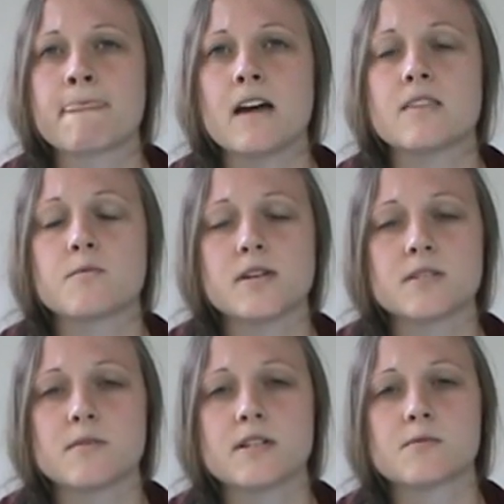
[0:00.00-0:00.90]
And the
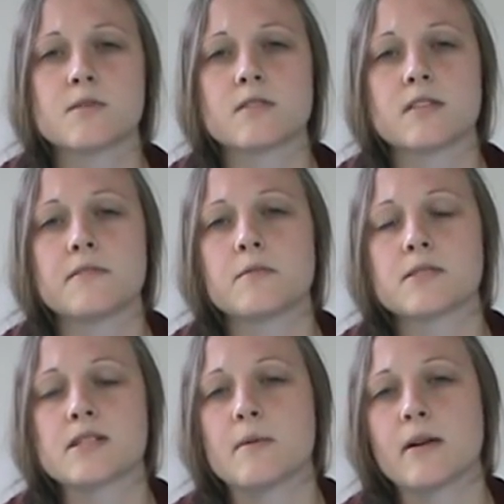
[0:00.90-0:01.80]
reason was we were living
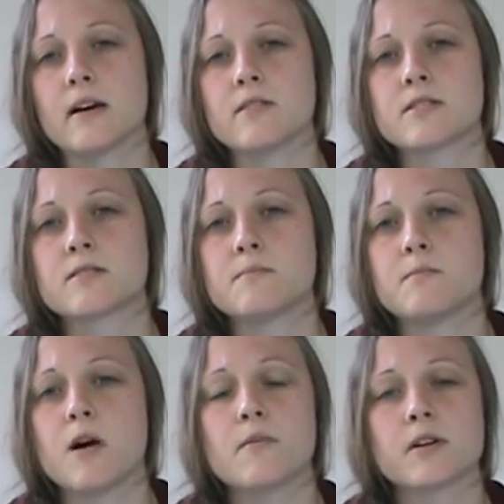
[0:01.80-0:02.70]
with someone else
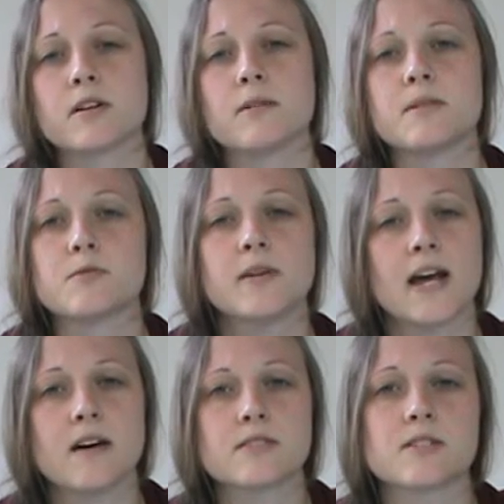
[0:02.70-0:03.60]
while we were in between
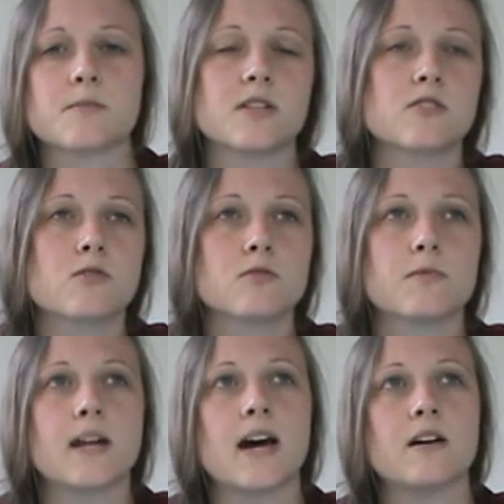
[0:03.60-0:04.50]
houses. We had sold
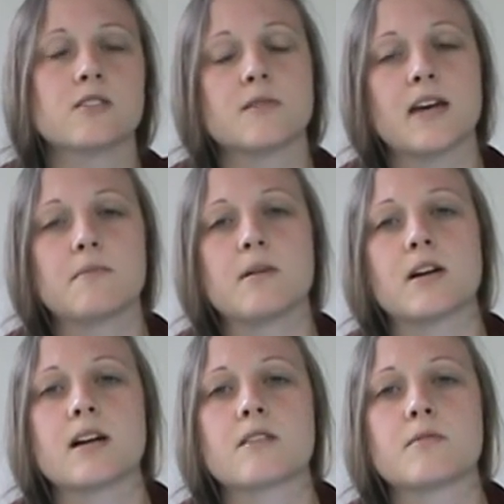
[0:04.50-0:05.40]
one house, we hadn't bought
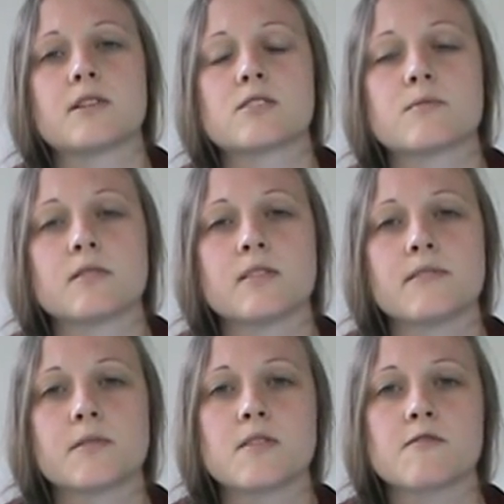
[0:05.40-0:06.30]
another one, so we were
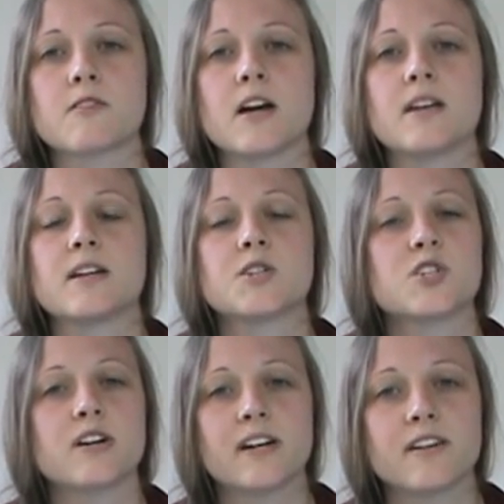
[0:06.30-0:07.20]
living with a friend and
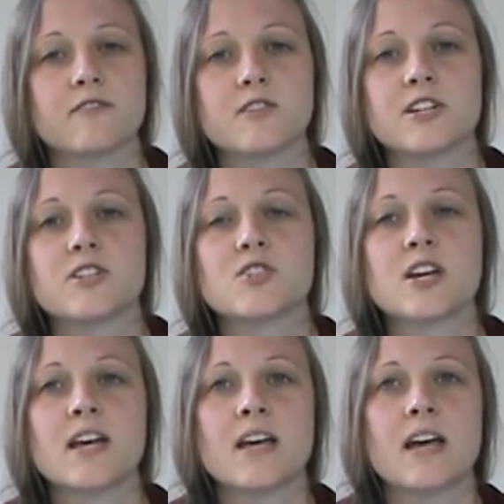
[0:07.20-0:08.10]
sharing a fridge
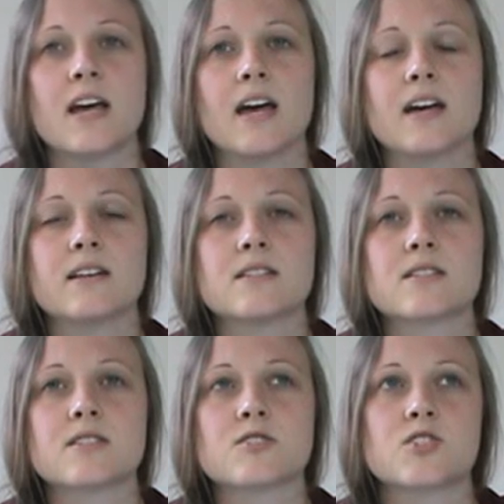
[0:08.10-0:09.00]
and
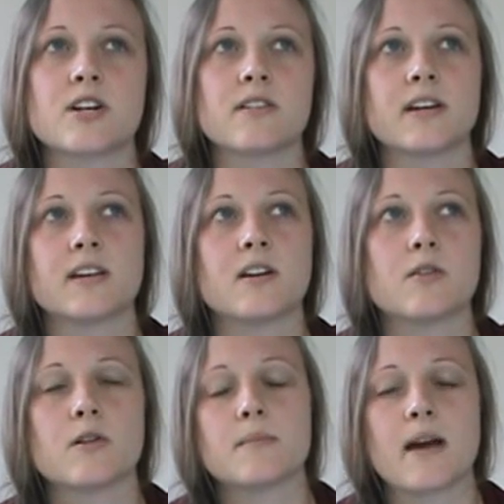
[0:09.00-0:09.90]
sharing,
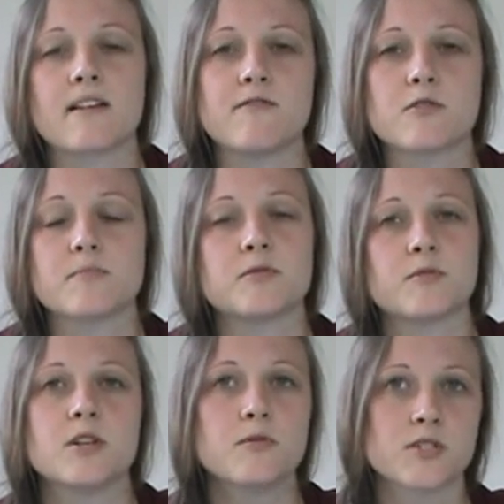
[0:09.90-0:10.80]
going back and forth
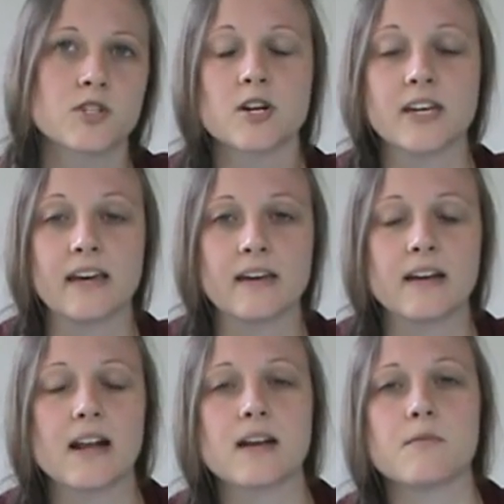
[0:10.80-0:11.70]
between who was cooking,
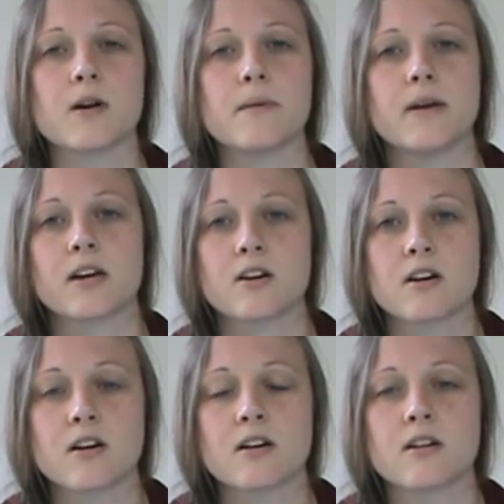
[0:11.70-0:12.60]
and I didn't want to make
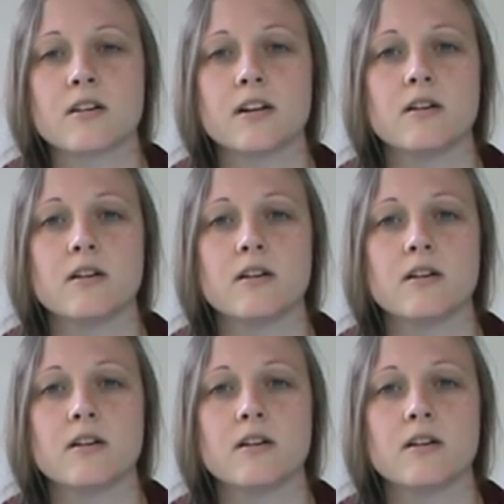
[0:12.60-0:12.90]
her,